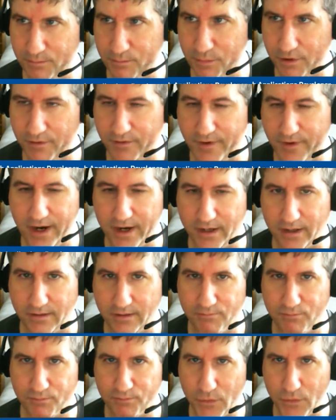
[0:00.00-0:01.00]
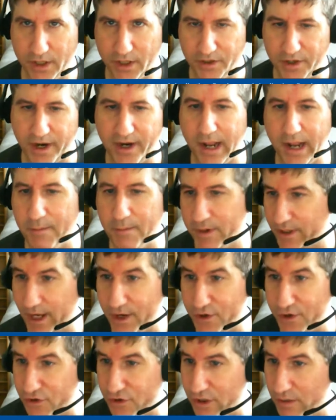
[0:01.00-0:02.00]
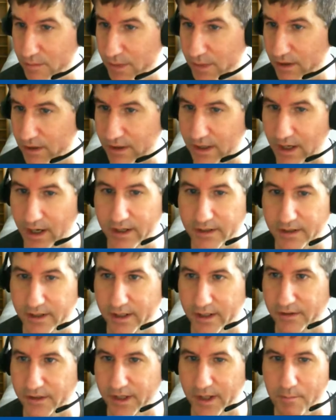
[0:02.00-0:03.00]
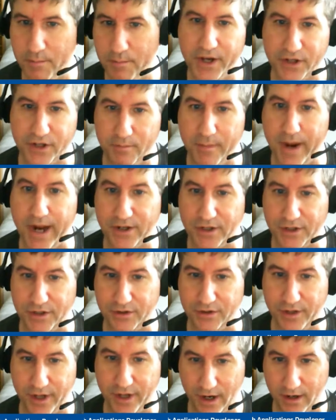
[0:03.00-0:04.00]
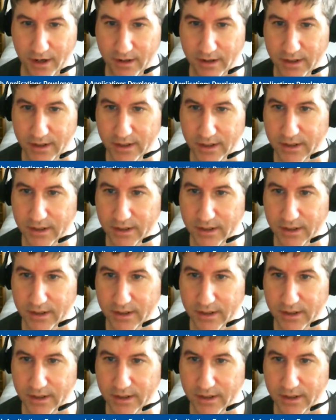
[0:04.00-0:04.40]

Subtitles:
providing dynamic HTML content that best matches their